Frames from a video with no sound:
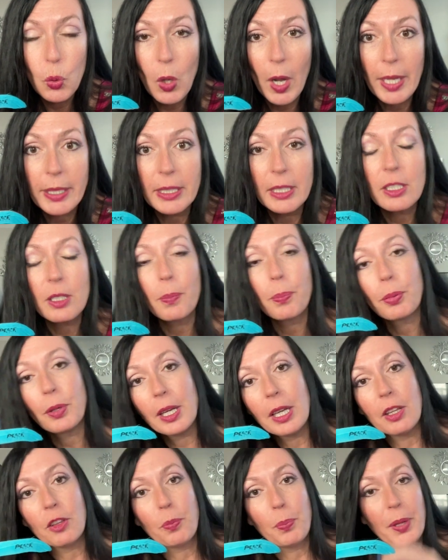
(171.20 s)
I need to
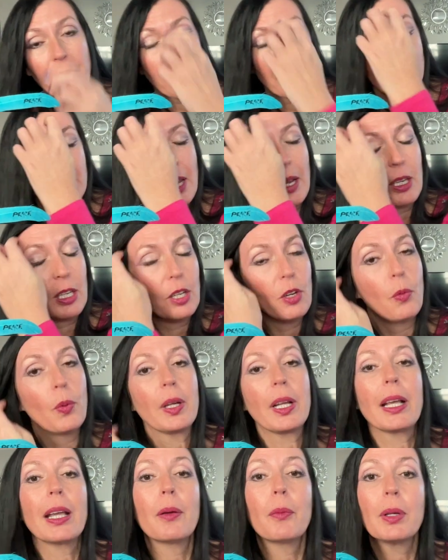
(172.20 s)
breathe because
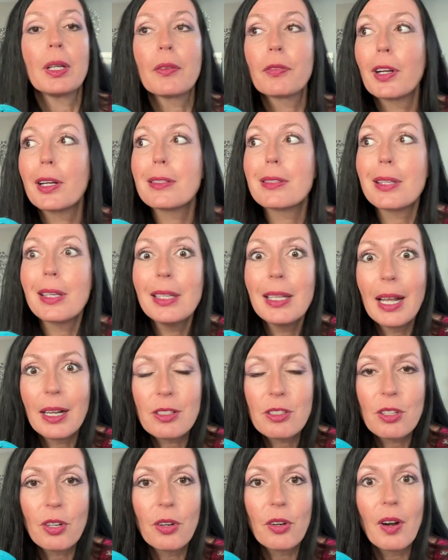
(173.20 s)
whenever I sit
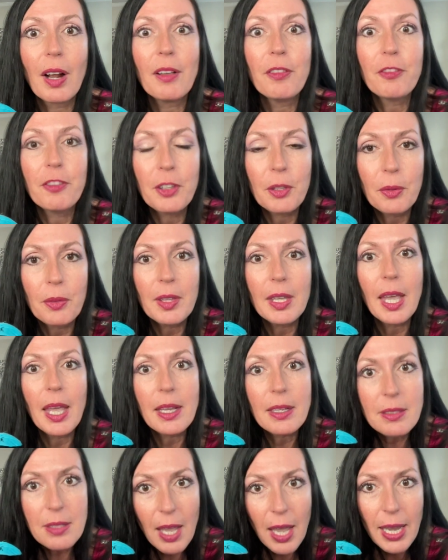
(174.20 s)
next to her, I feel the
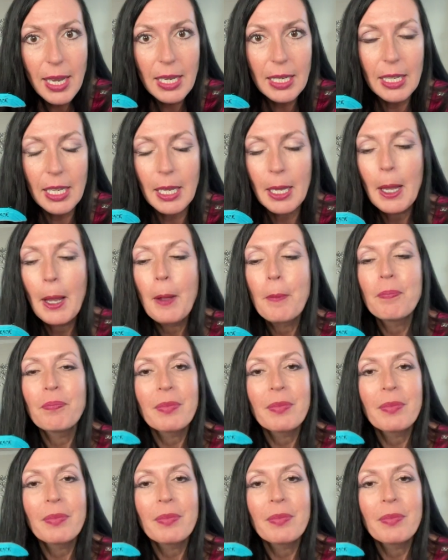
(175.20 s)
anxiety.